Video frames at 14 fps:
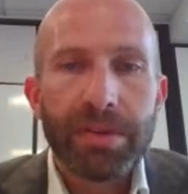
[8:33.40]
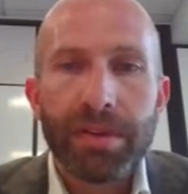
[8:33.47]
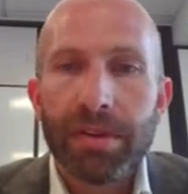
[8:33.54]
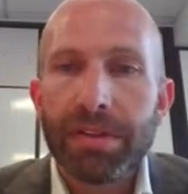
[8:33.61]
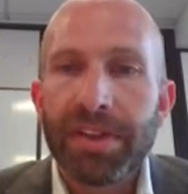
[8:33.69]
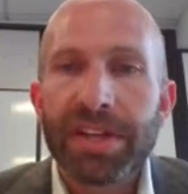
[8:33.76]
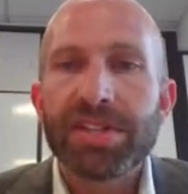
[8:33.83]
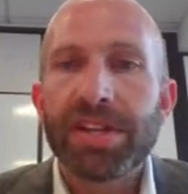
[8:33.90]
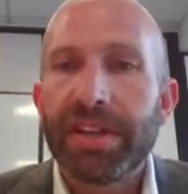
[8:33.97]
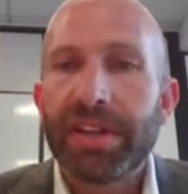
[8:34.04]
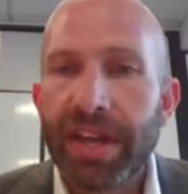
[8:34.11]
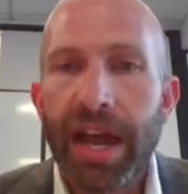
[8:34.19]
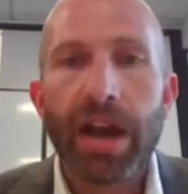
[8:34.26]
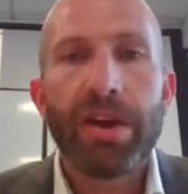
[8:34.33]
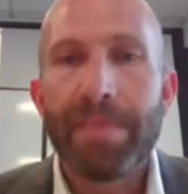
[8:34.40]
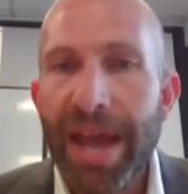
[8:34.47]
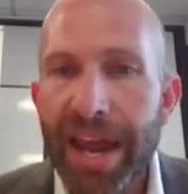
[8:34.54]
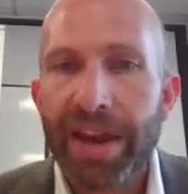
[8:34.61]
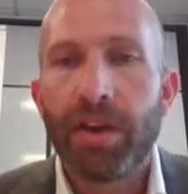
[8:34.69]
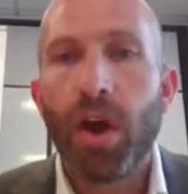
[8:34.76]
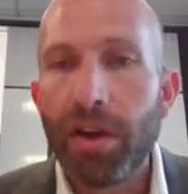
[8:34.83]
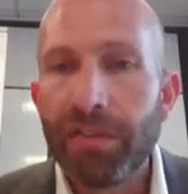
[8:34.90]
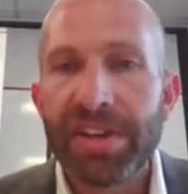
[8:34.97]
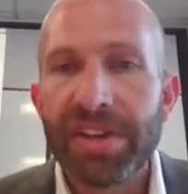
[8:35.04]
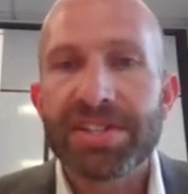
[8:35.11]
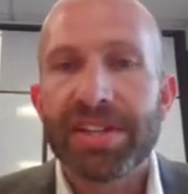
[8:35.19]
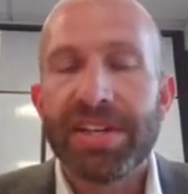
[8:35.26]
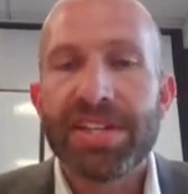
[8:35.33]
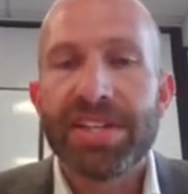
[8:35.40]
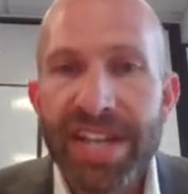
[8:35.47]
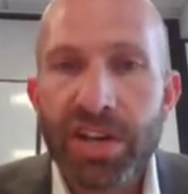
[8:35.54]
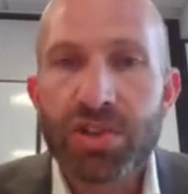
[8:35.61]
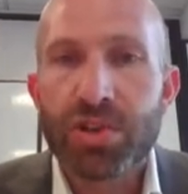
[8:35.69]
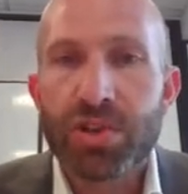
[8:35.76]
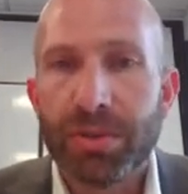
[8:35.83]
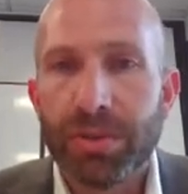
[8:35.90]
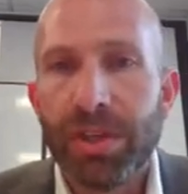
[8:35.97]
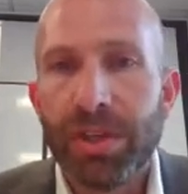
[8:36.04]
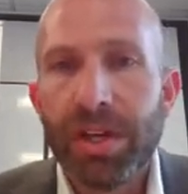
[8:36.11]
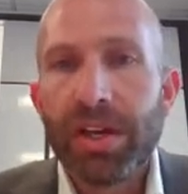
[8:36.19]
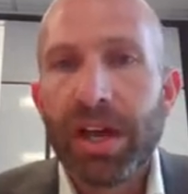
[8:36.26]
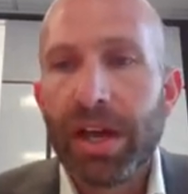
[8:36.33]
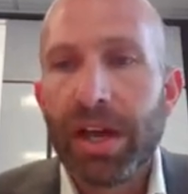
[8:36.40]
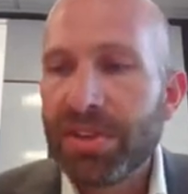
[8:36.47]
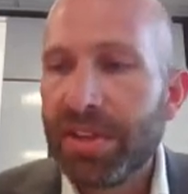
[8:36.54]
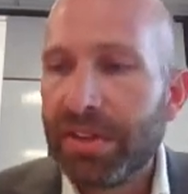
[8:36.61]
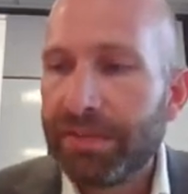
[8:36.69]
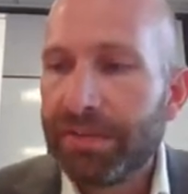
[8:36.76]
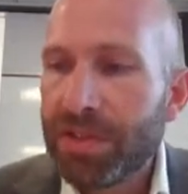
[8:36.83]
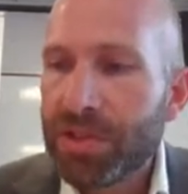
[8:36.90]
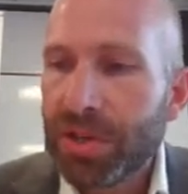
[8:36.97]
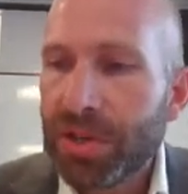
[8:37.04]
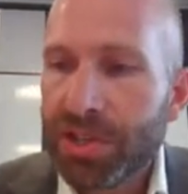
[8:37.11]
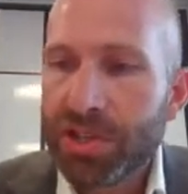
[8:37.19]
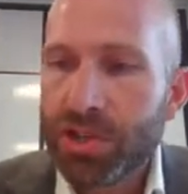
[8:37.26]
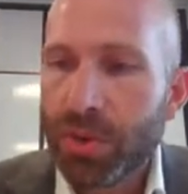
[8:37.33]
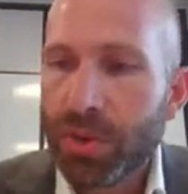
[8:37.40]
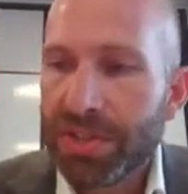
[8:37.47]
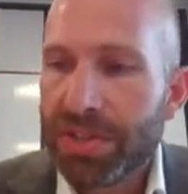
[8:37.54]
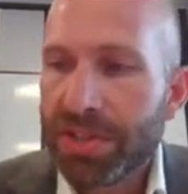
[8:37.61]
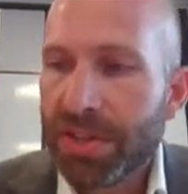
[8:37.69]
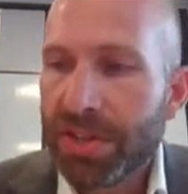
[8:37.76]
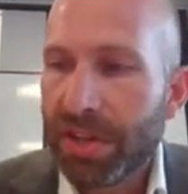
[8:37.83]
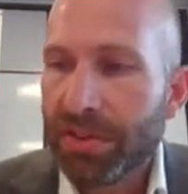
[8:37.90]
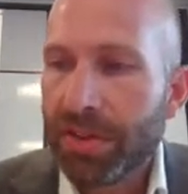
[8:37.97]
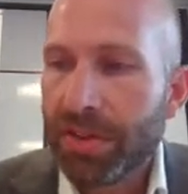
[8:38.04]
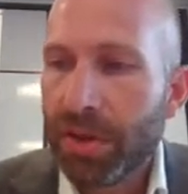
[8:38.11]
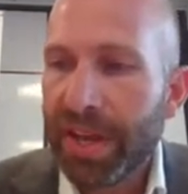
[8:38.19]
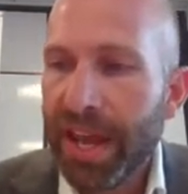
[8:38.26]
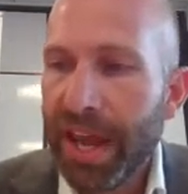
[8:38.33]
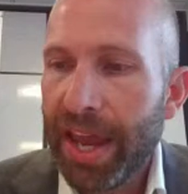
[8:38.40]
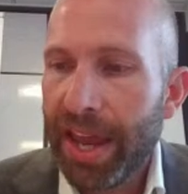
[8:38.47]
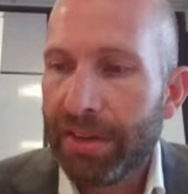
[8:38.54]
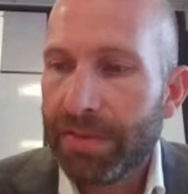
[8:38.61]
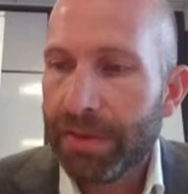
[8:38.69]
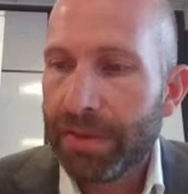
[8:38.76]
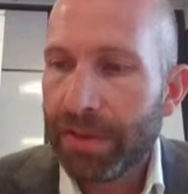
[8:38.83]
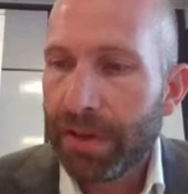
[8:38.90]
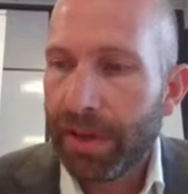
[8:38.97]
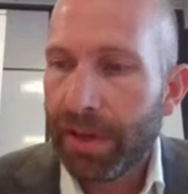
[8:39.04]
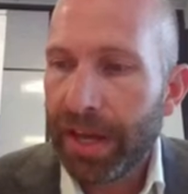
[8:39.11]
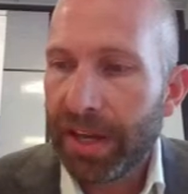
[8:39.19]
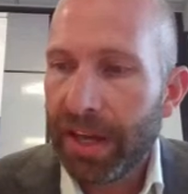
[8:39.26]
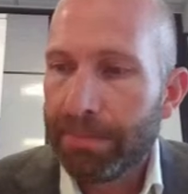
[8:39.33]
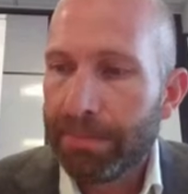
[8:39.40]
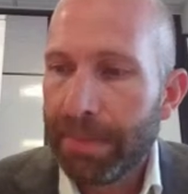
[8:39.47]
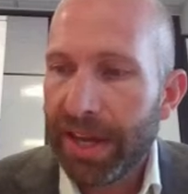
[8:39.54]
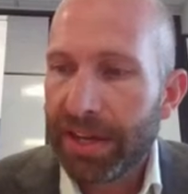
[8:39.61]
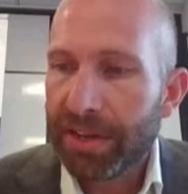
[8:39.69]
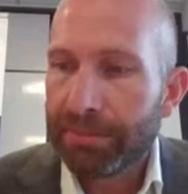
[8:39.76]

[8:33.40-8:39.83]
things like the RMA are obviously central to the infrastructure choices that we have and can make.